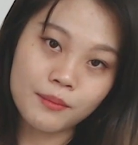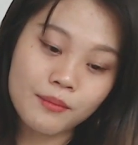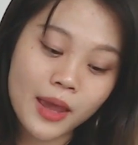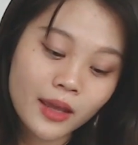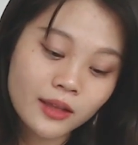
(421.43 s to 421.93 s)

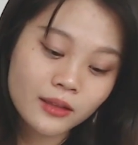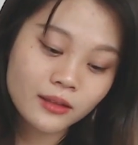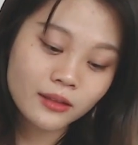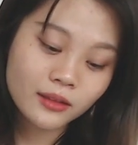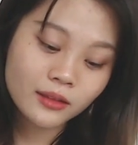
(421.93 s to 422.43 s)
main
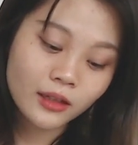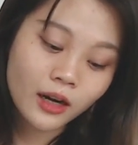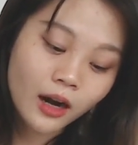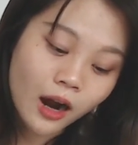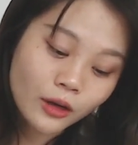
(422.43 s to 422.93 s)

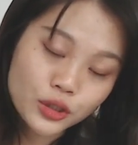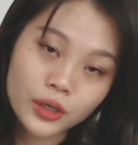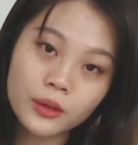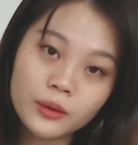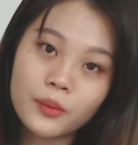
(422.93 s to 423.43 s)

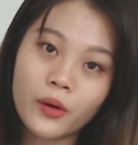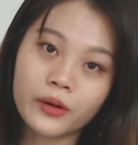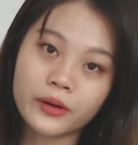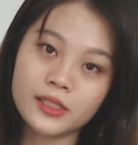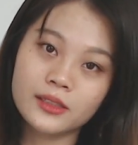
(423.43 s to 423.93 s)
control
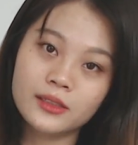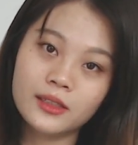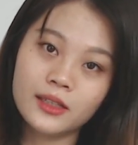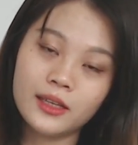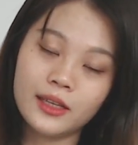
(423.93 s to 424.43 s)
board
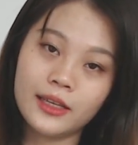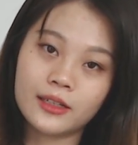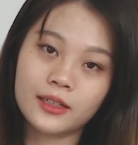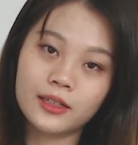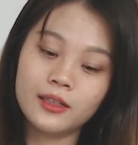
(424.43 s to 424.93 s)
here,
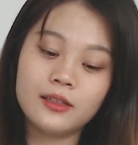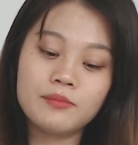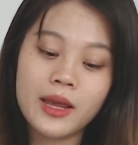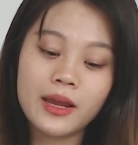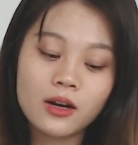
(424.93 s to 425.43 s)

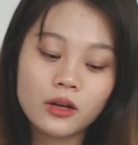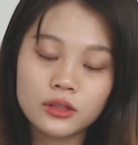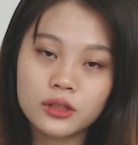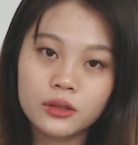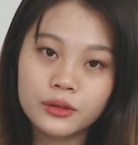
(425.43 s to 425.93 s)
main
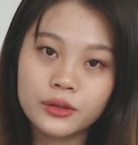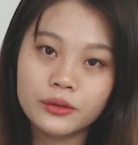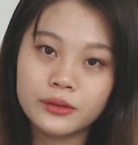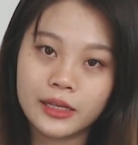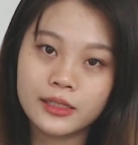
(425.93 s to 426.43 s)
control
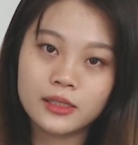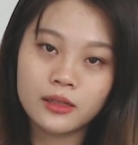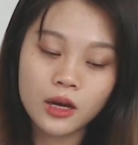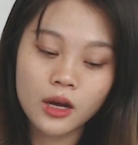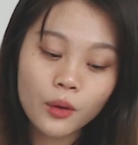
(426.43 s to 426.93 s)
unit.
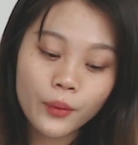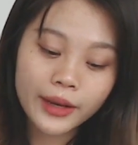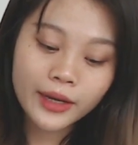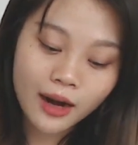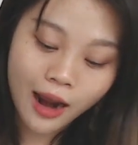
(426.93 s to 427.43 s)
We
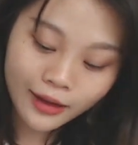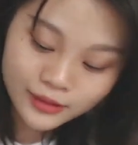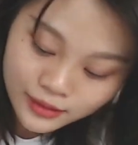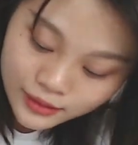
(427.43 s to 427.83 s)
got